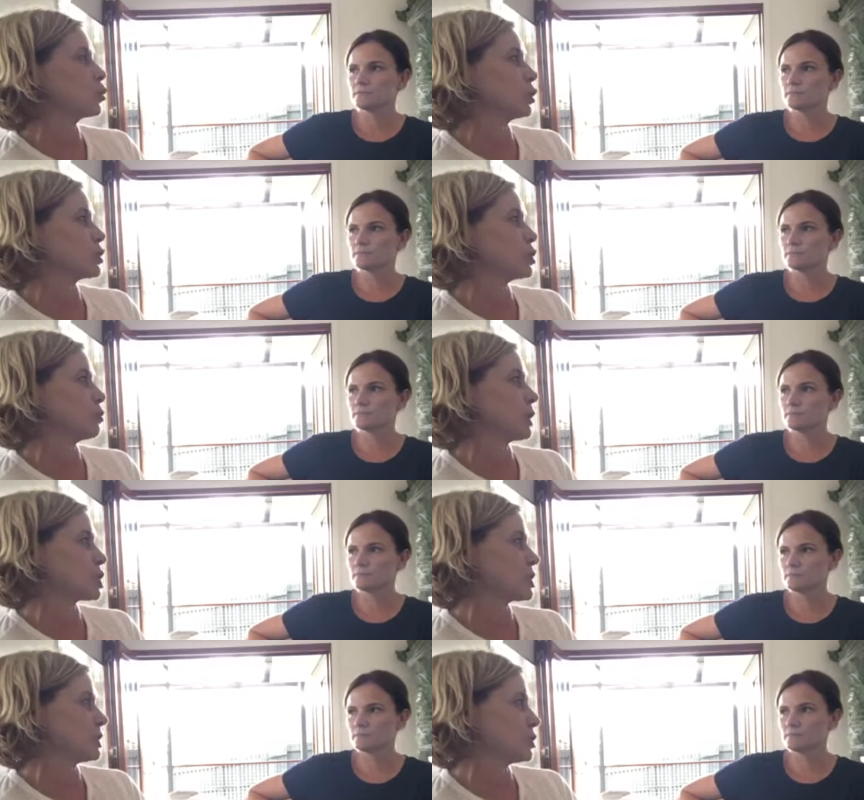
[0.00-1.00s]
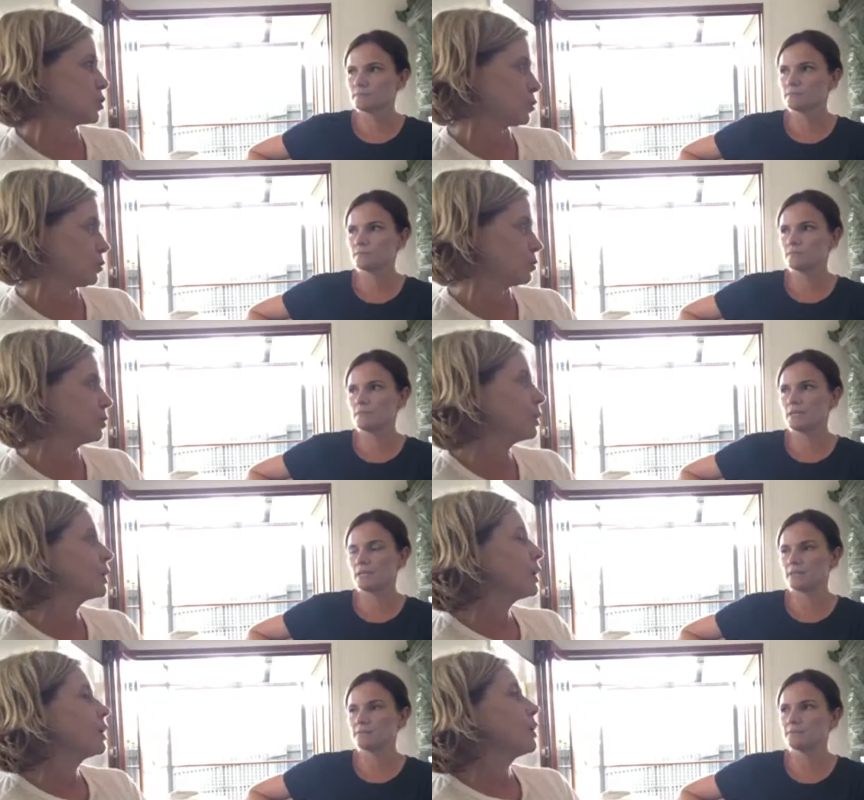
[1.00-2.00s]
Speaker 1: work do you actually do yeah
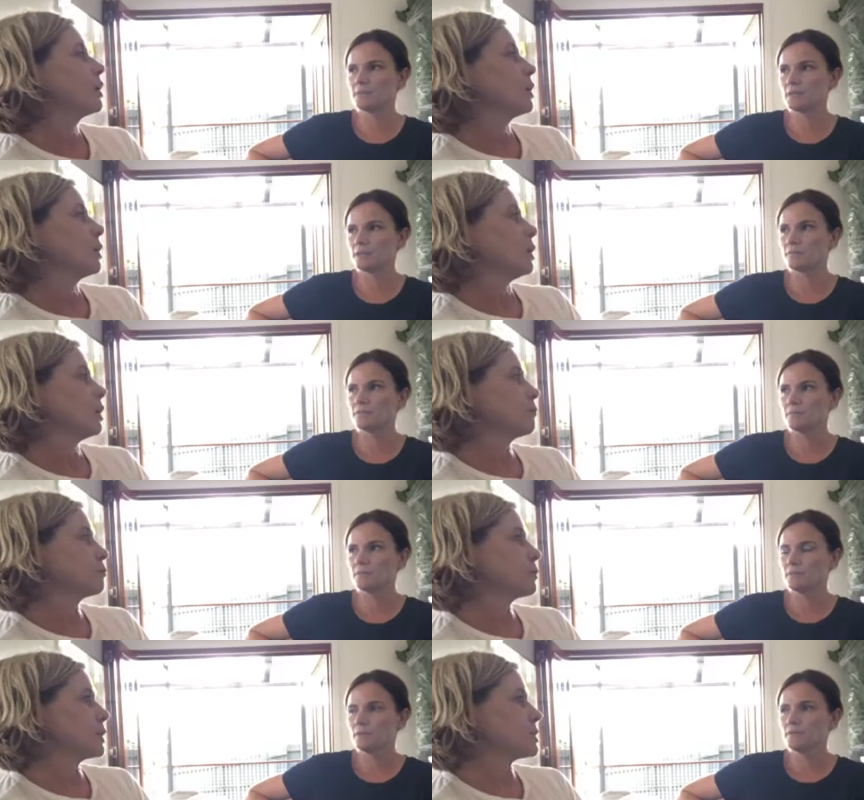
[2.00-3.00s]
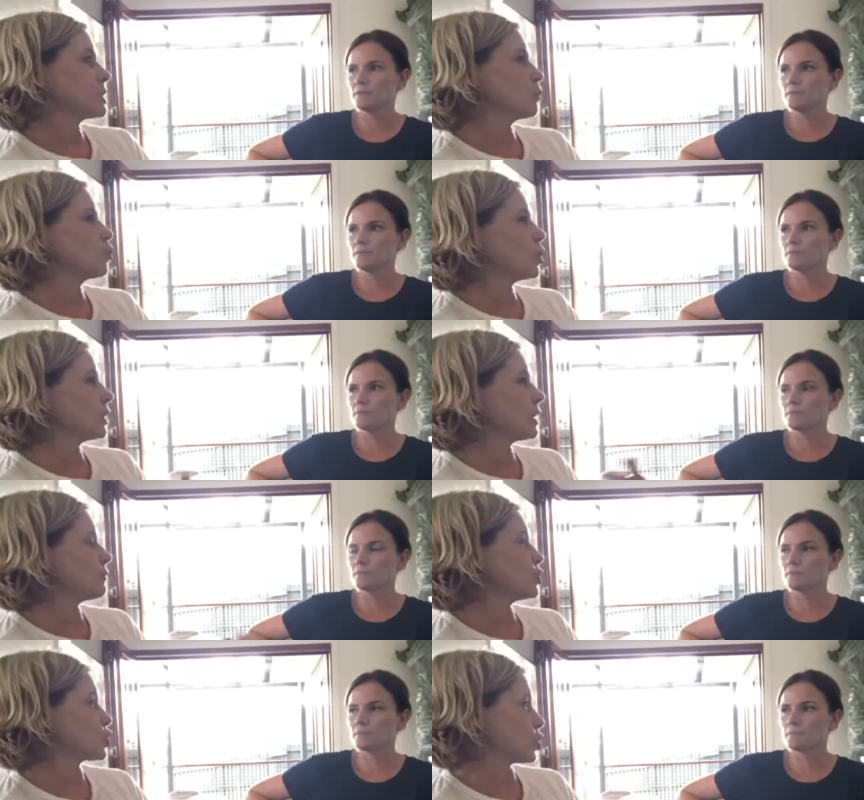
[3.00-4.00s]
yeah up front and why
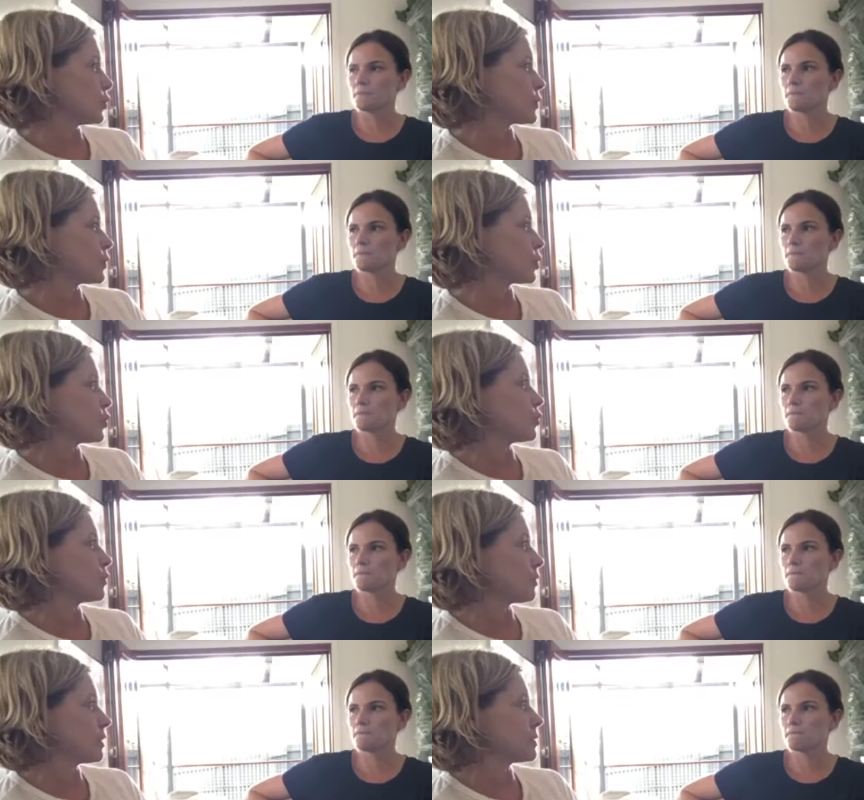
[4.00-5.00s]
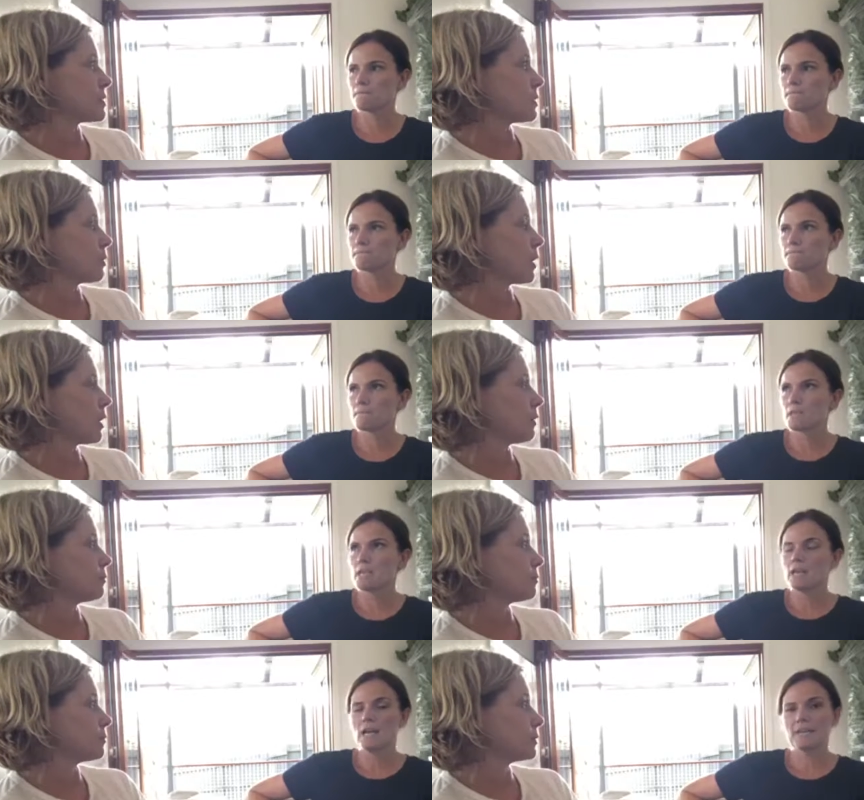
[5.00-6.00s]
have you chosen to do the things that you have
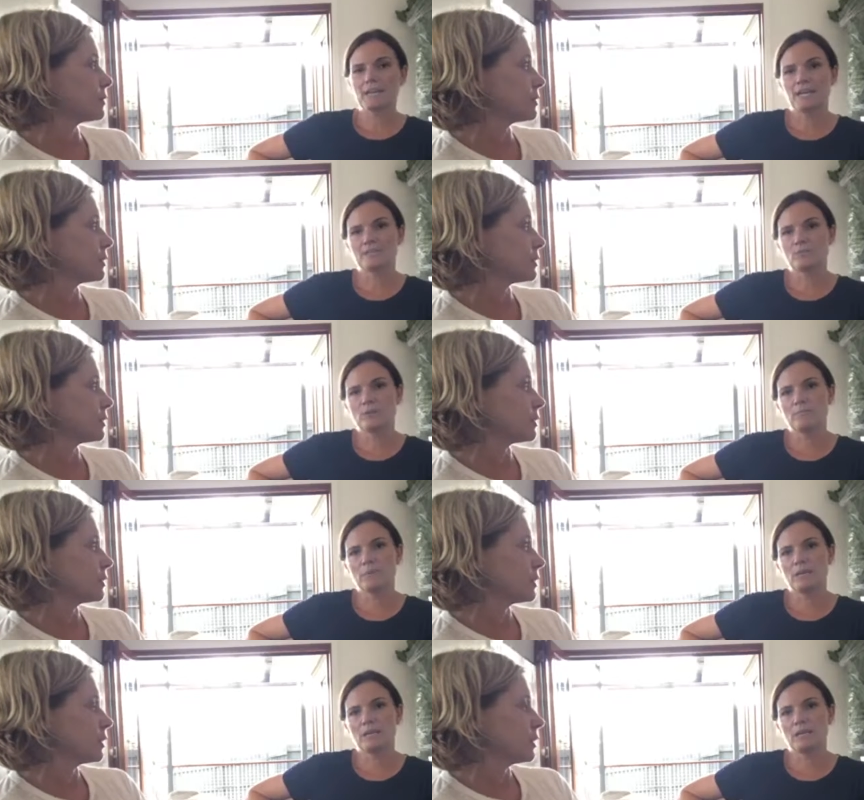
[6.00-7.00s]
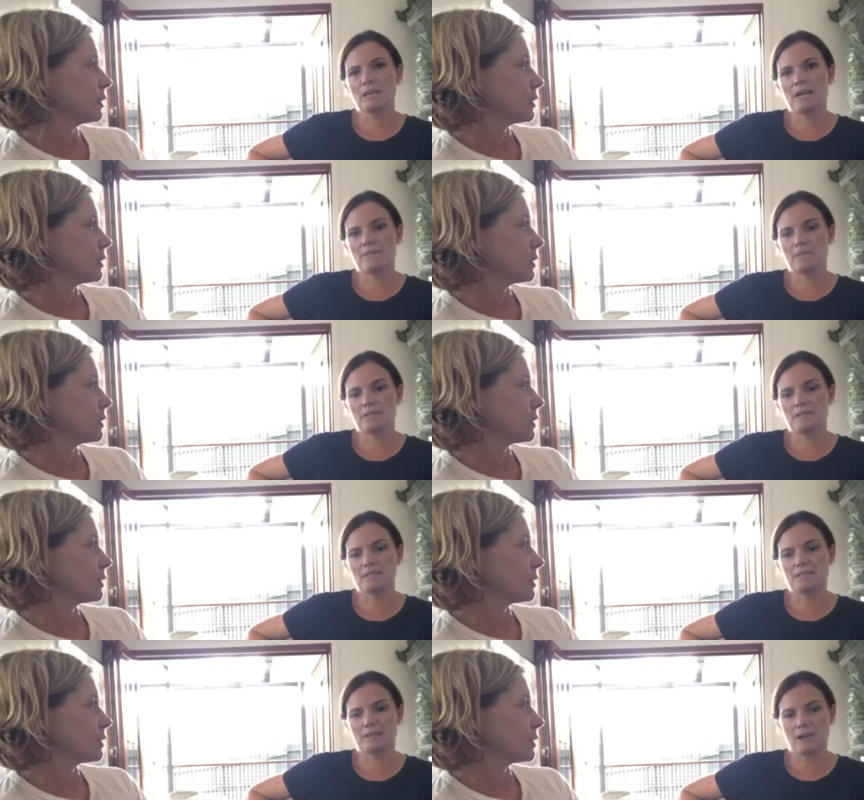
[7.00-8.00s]
Speaker 2: okay so we've been um, in
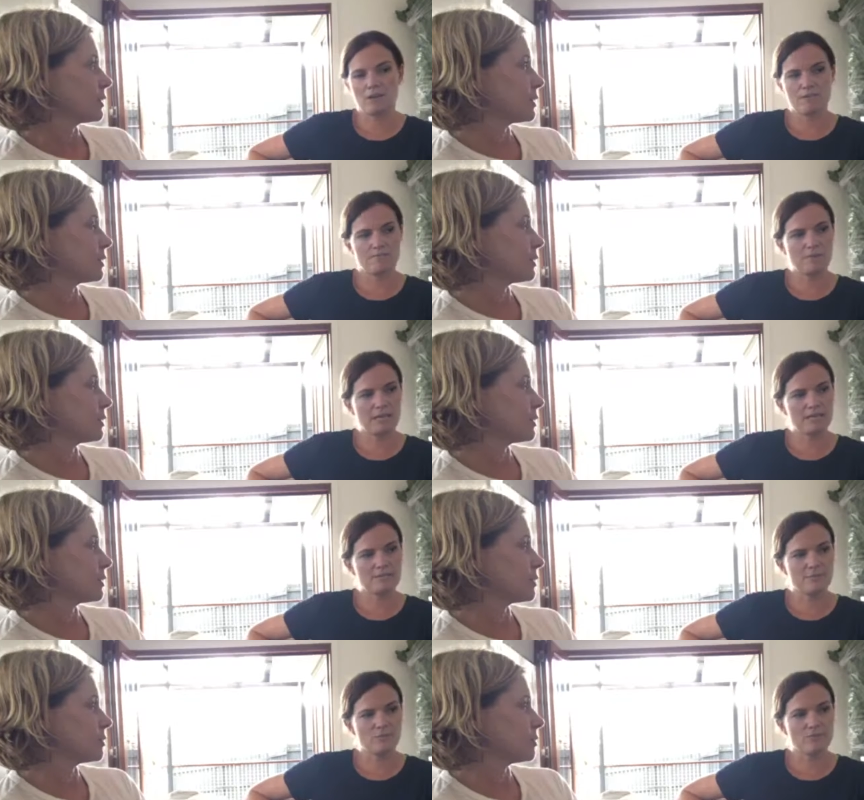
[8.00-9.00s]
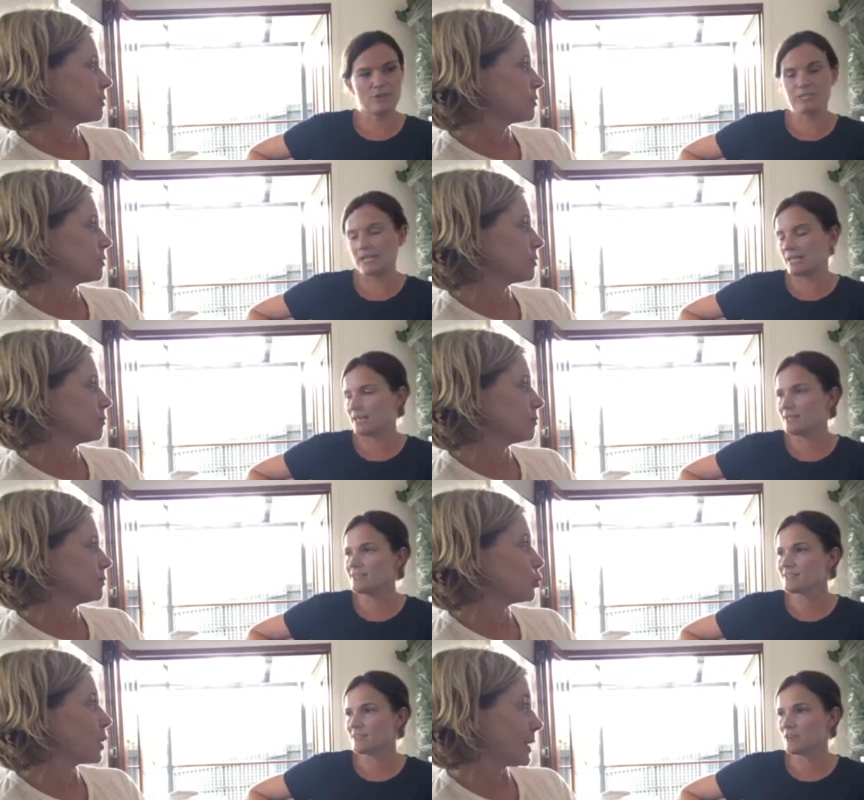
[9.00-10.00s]
this current place for 13
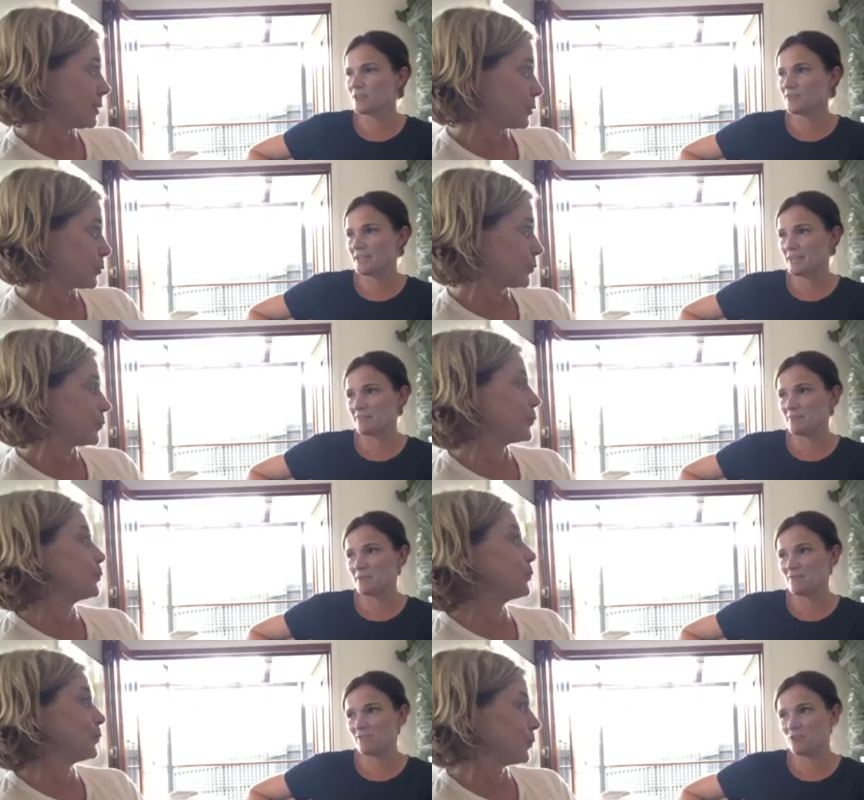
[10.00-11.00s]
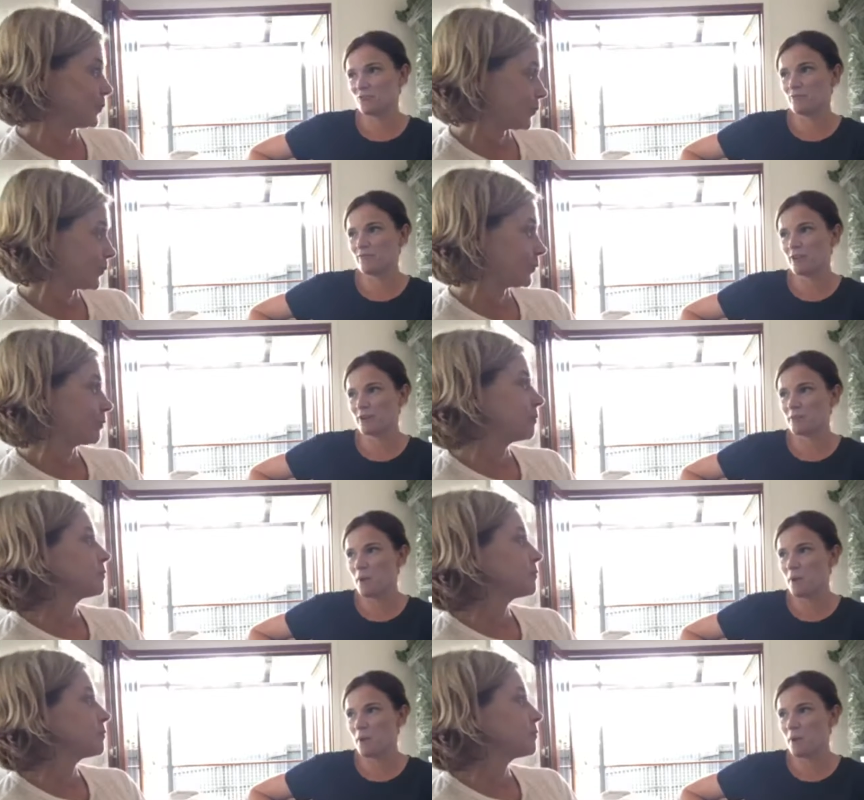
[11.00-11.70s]
years wow. so yeah been mm. feel very